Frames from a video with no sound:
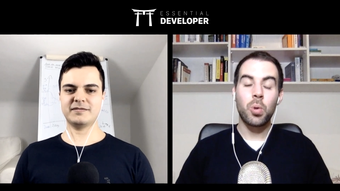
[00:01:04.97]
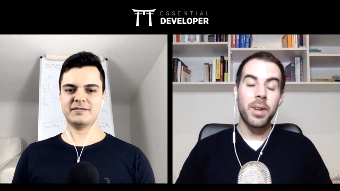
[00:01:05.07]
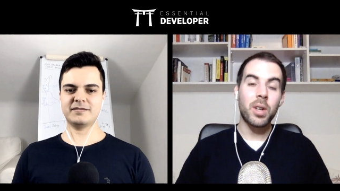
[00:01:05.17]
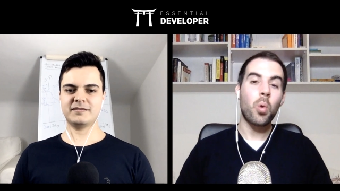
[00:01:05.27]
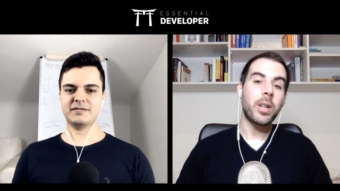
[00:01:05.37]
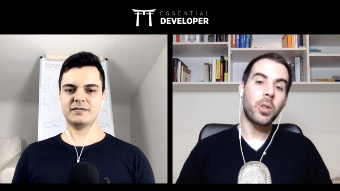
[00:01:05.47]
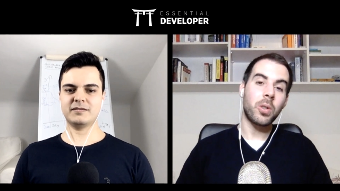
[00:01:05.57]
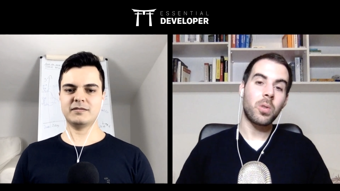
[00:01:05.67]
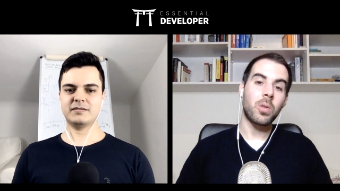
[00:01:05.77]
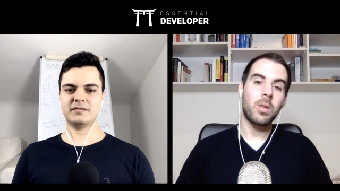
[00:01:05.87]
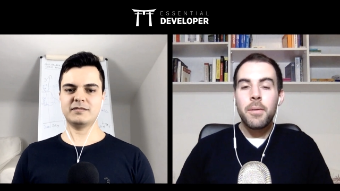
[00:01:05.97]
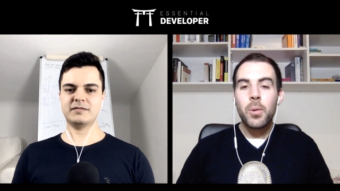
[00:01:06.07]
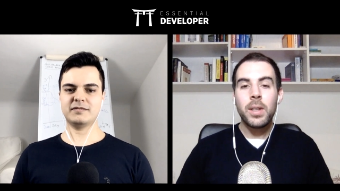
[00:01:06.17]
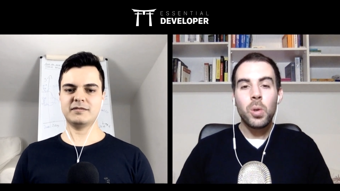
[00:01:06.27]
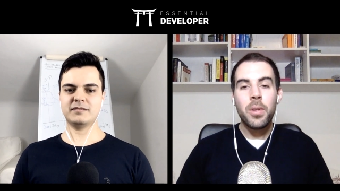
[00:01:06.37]
Speaker 1: to their questions? If you
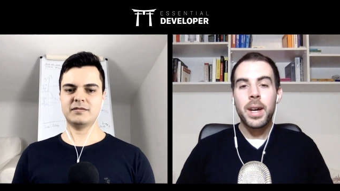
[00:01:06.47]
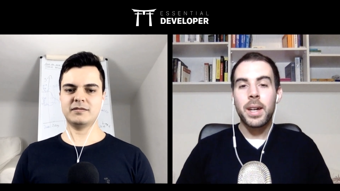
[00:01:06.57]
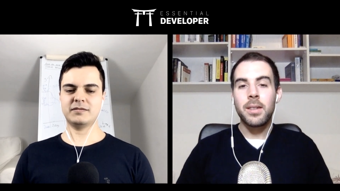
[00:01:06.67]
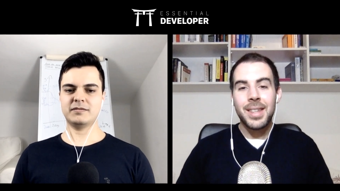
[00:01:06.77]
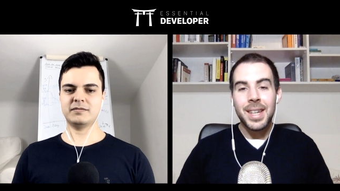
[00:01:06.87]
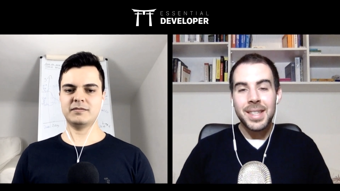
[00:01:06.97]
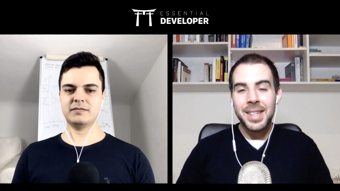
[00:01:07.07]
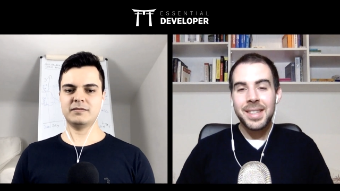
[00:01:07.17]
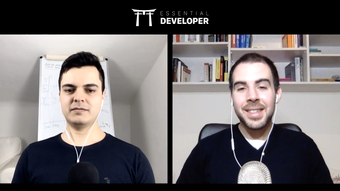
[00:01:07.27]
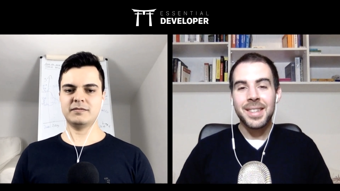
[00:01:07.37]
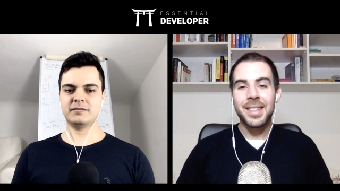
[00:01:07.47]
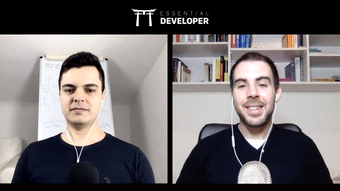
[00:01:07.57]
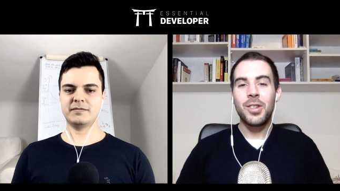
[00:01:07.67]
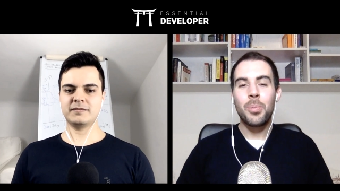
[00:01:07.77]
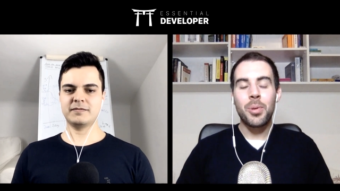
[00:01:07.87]
can do that, that's it.
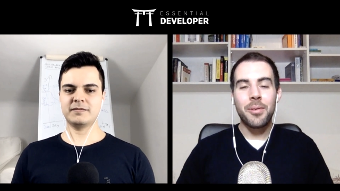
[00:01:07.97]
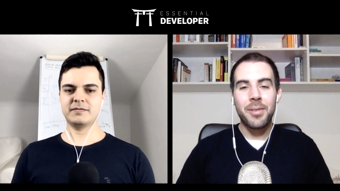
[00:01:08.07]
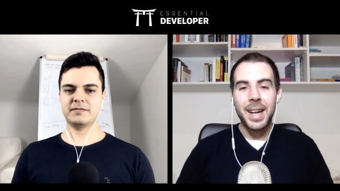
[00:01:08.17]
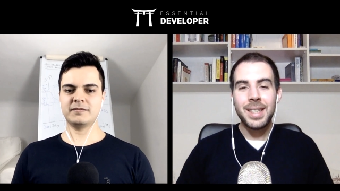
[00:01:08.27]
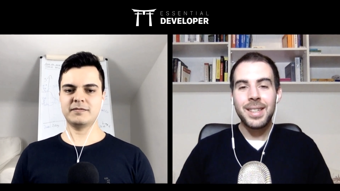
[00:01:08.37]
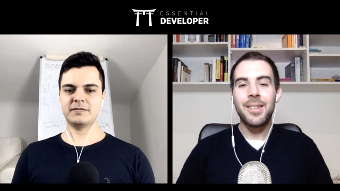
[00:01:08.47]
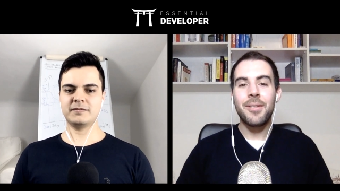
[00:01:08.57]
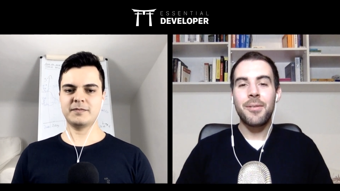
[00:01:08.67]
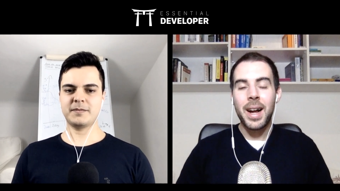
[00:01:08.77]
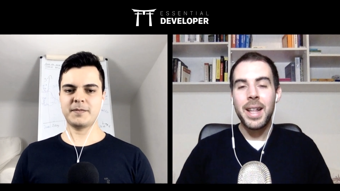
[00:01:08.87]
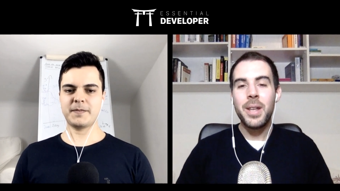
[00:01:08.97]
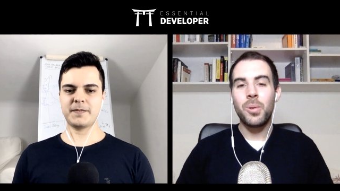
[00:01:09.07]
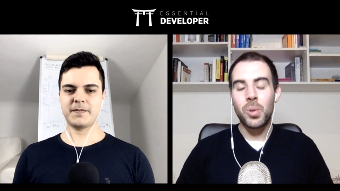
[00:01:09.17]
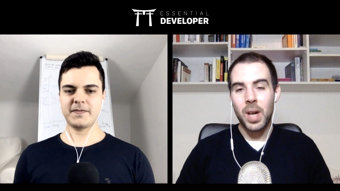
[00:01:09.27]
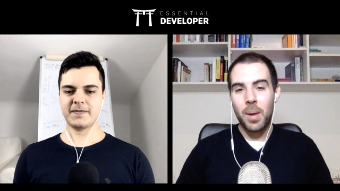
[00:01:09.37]
You provided value
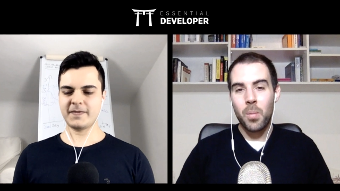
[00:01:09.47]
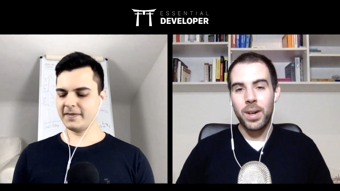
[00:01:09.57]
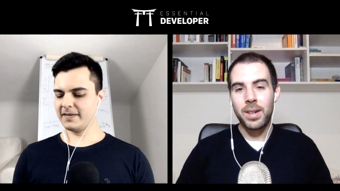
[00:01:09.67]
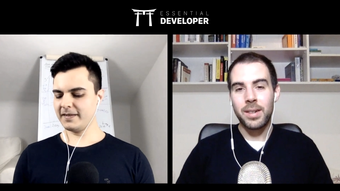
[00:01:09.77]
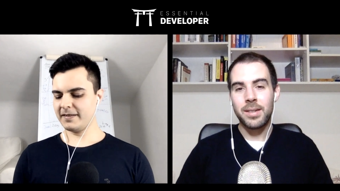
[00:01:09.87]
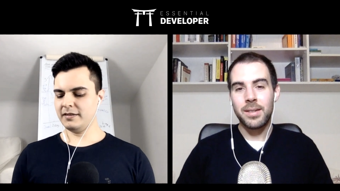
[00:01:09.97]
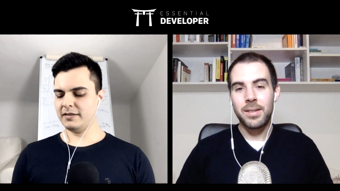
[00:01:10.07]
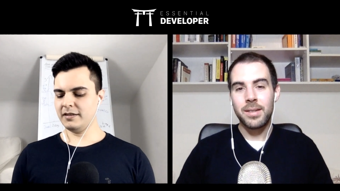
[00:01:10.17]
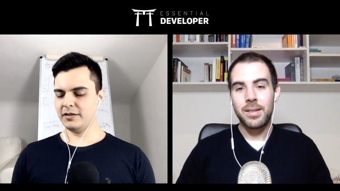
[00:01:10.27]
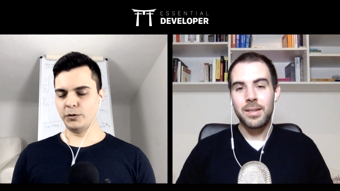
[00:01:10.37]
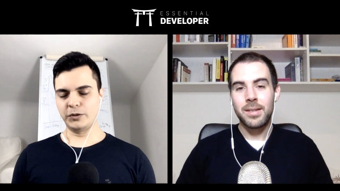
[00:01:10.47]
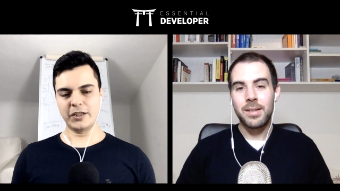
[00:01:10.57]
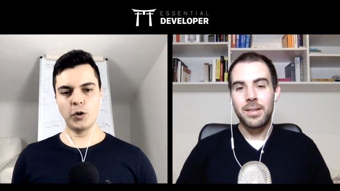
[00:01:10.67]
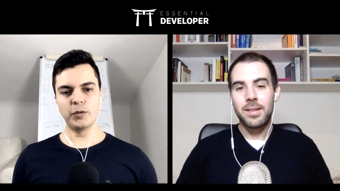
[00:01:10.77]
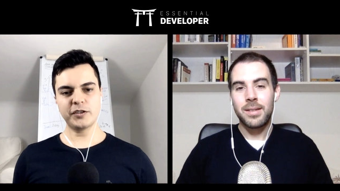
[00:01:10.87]
to someone.
Speaker 2: So the
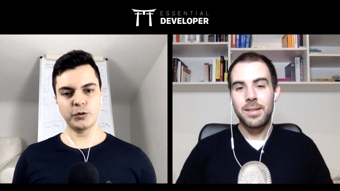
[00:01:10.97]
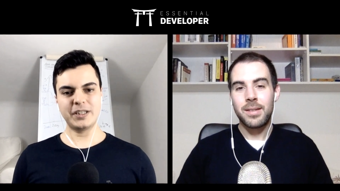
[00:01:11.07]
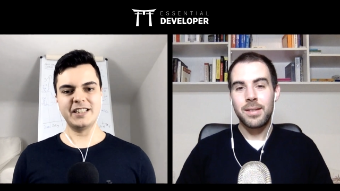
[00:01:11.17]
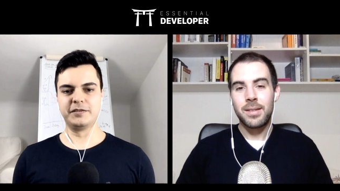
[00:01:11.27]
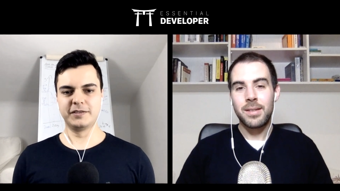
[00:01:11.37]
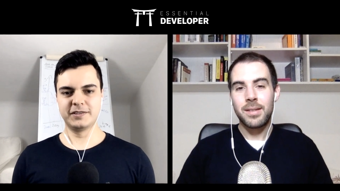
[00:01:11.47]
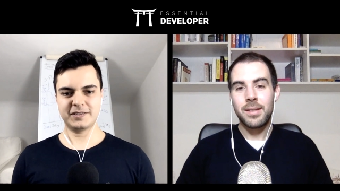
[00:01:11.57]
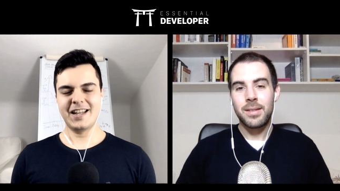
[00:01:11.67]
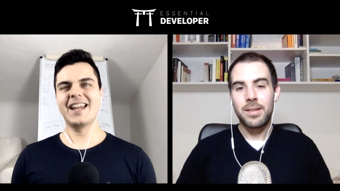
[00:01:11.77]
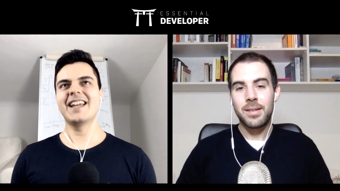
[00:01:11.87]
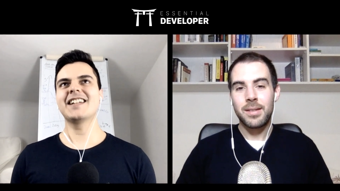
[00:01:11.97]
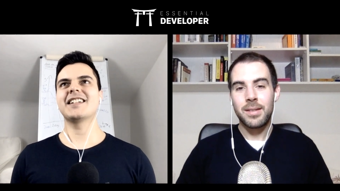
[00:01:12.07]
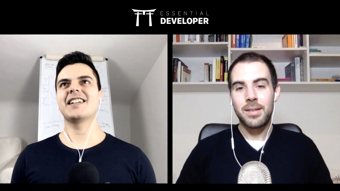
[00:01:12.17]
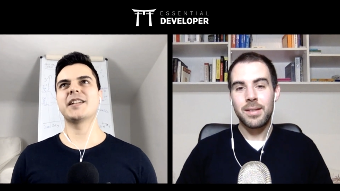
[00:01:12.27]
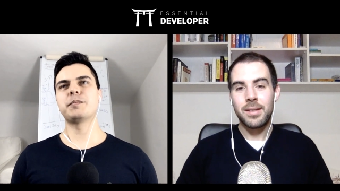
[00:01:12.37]
goal is to give. And
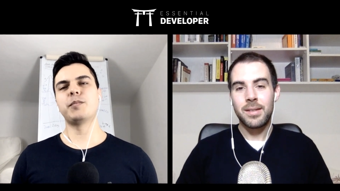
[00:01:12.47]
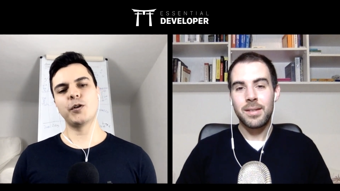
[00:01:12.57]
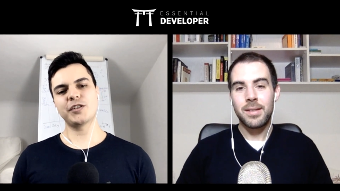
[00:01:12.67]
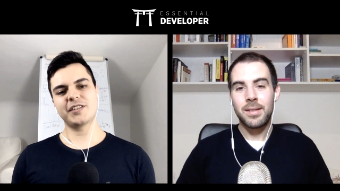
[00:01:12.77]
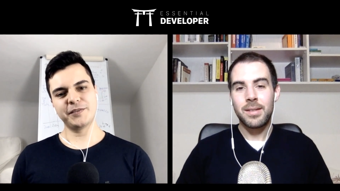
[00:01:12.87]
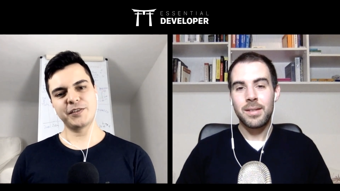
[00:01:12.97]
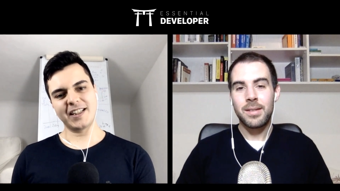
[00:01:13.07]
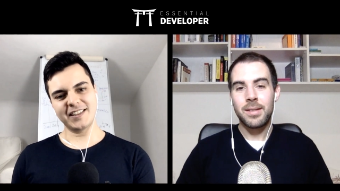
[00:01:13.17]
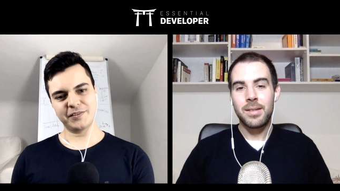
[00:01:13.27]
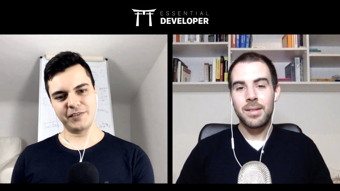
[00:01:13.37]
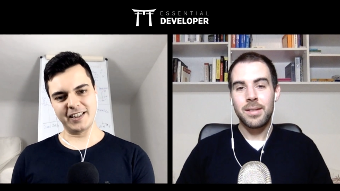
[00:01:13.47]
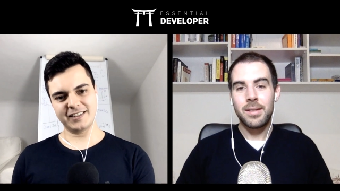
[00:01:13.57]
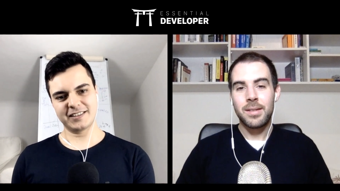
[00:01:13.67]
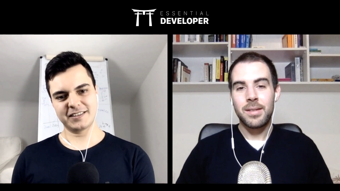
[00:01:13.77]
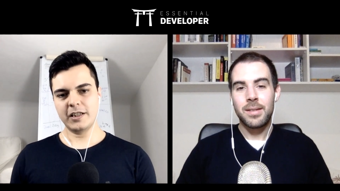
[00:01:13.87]
as a positive side
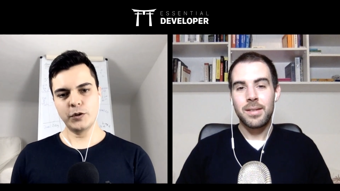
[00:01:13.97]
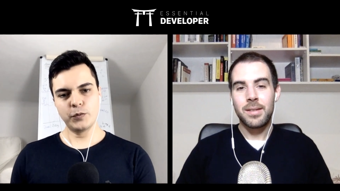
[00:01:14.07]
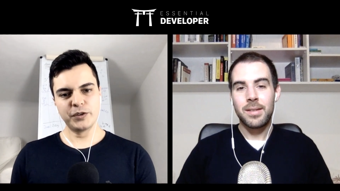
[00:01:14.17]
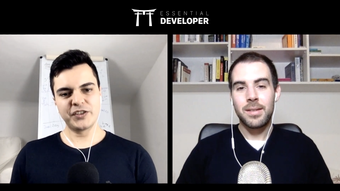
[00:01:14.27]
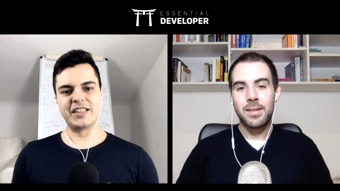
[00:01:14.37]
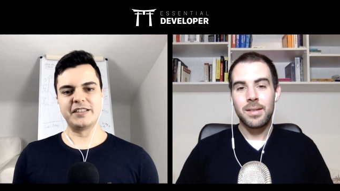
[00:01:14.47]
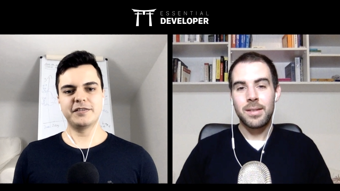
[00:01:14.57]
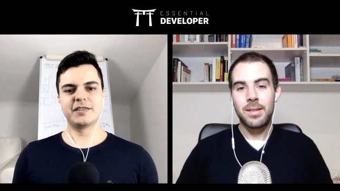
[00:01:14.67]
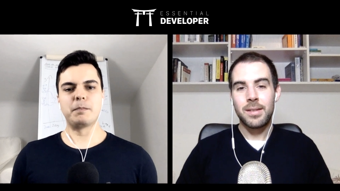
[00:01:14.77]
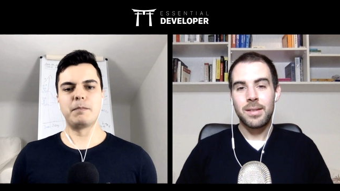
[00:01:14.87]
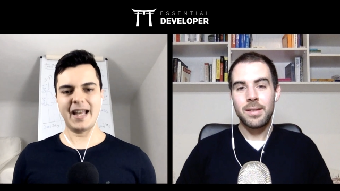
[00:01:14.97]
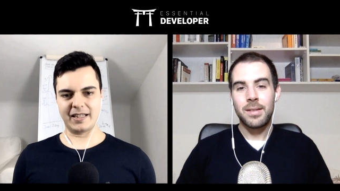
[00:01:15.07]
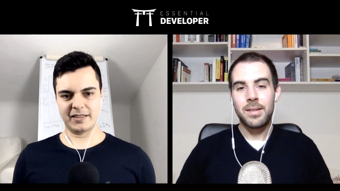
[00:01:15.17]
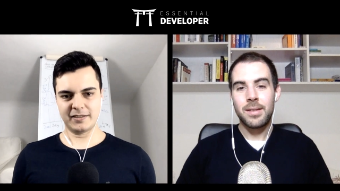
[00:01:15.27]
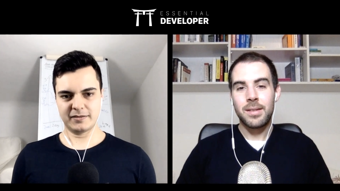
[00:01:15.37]
effect, you will receive
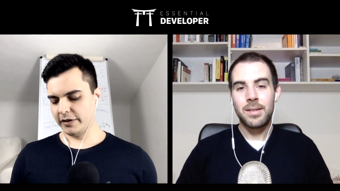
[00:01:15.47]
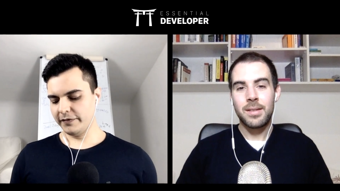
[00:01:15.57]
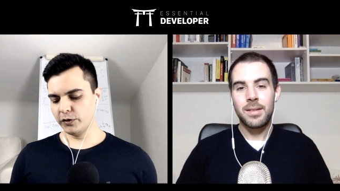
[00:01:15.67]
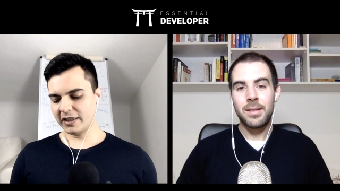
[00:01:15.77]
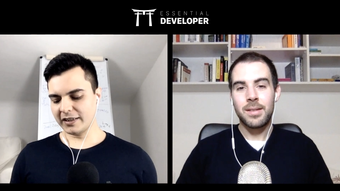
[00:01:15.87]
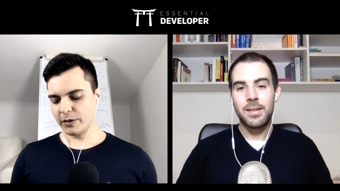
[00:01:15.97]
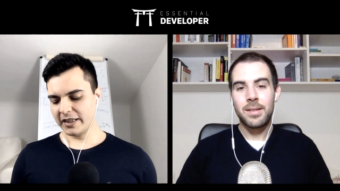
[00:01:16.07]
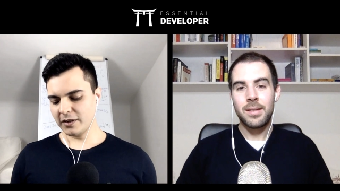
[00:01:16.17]
back. If you start creating